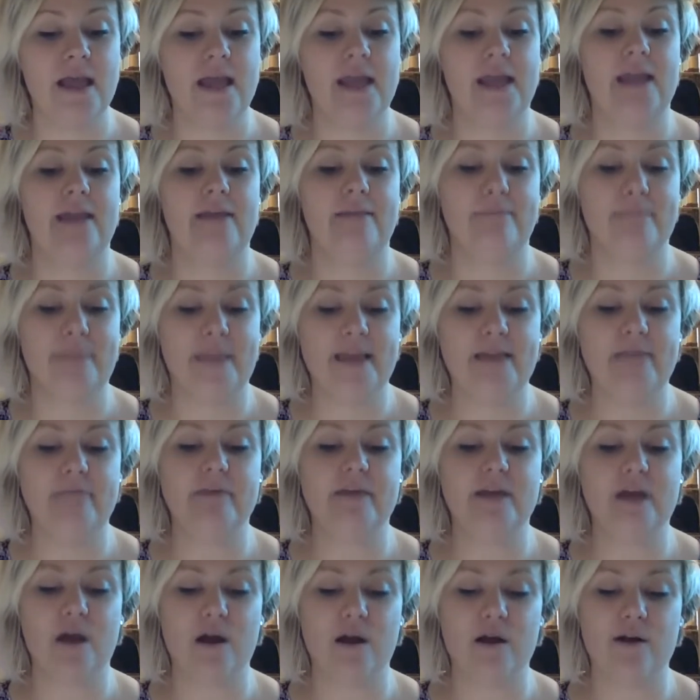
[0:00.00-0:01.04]
It may
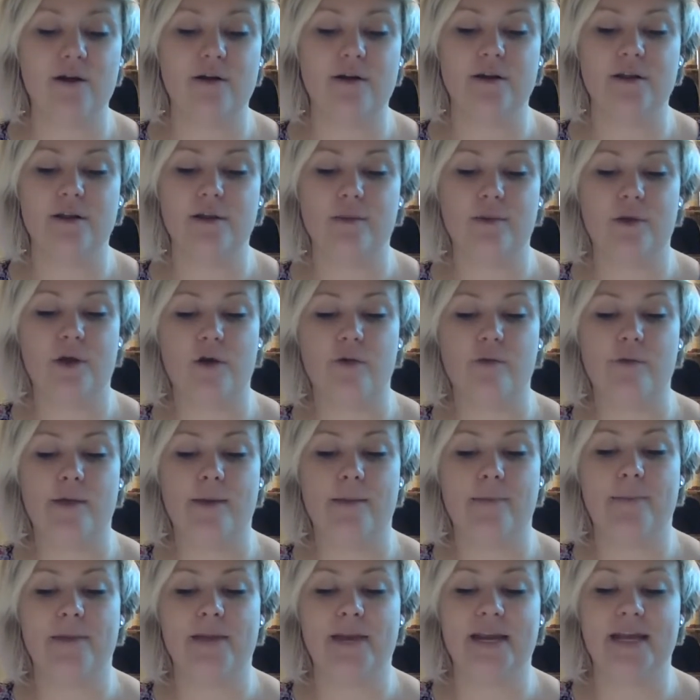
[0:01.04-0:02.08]
be harder in the moment,
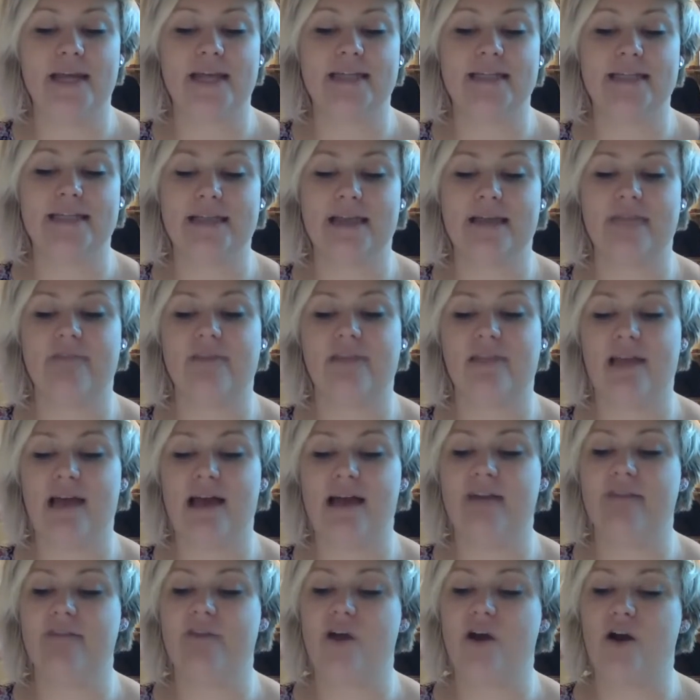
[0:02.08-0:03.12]
but it can save a
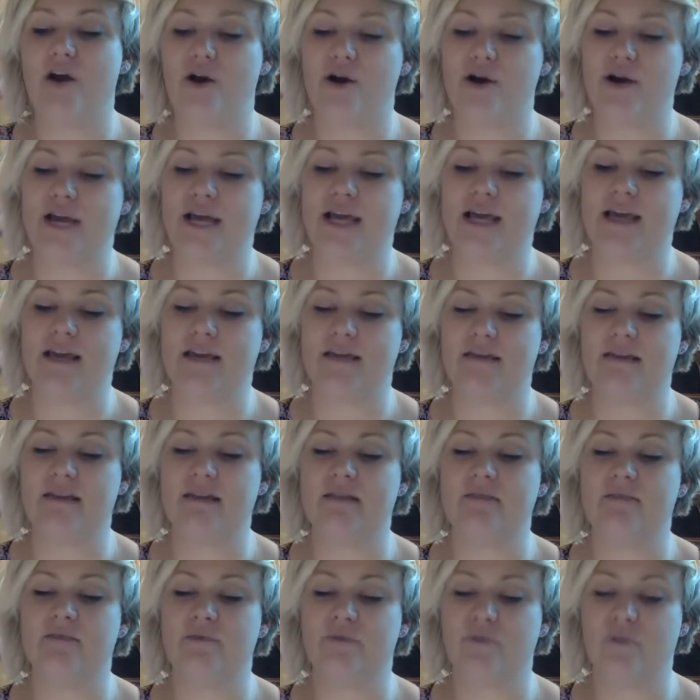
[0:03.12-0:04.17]
lot of heartache in
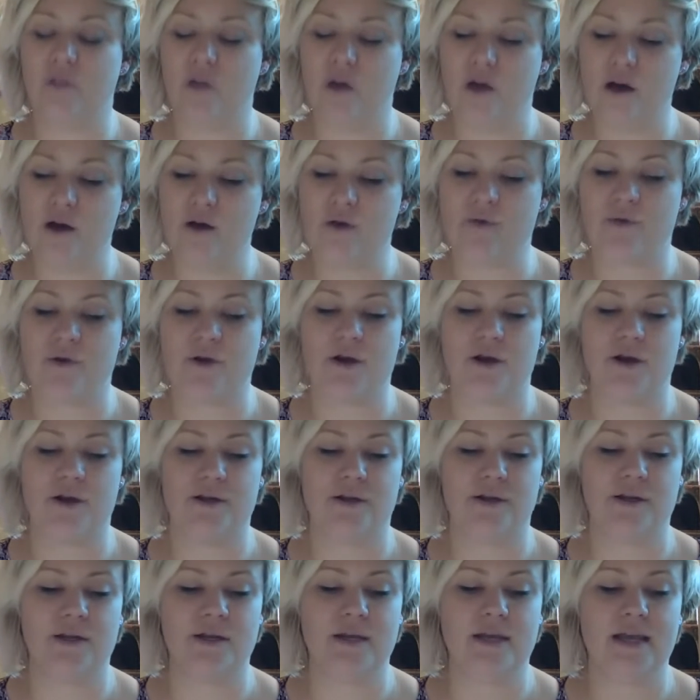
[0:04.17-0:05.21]
the long
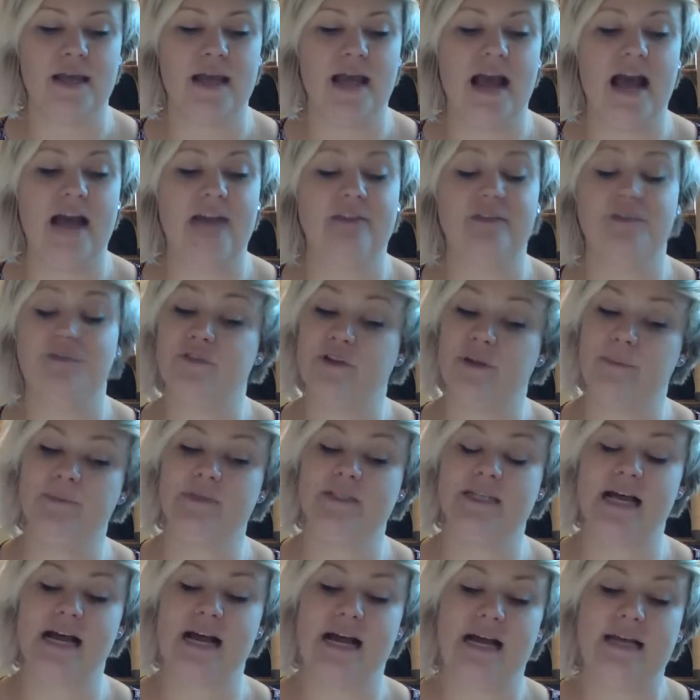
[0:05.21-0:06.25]
run. On the flip
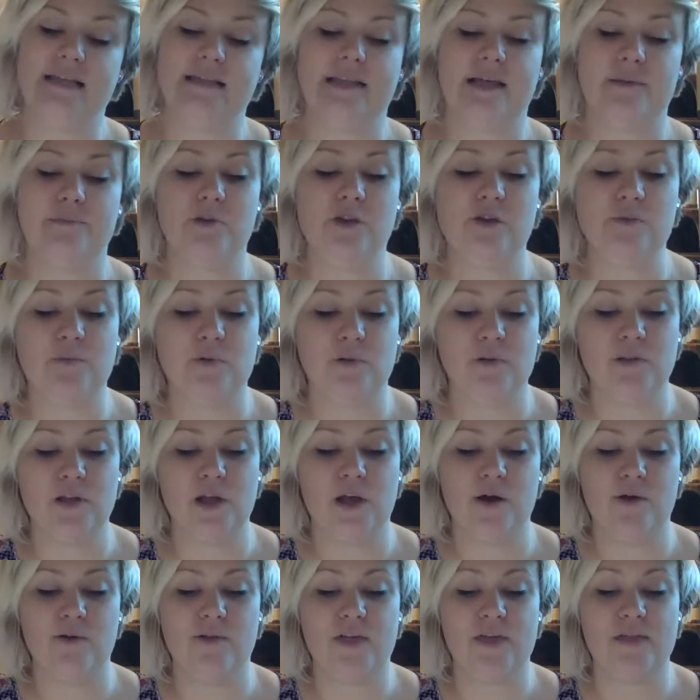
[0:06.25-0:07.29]
side, let people
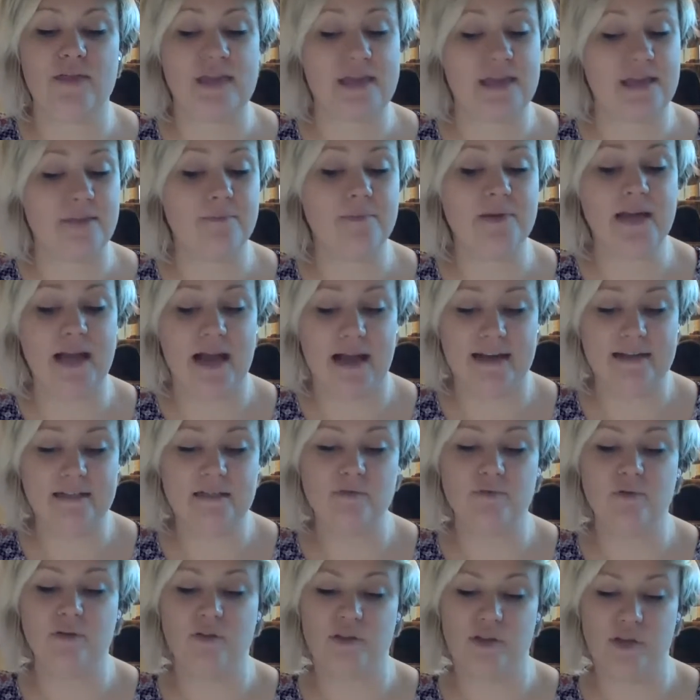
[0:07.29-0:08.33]
know that they can be honest
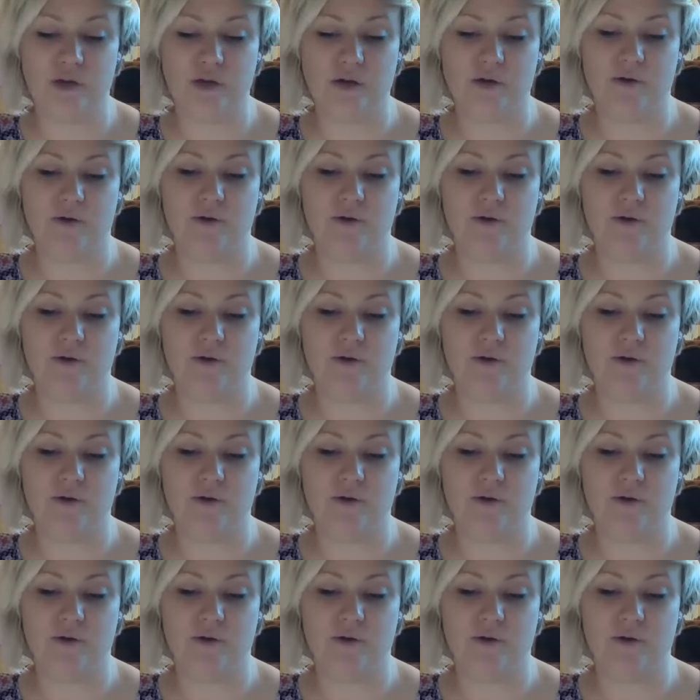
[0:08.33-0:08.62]
with you.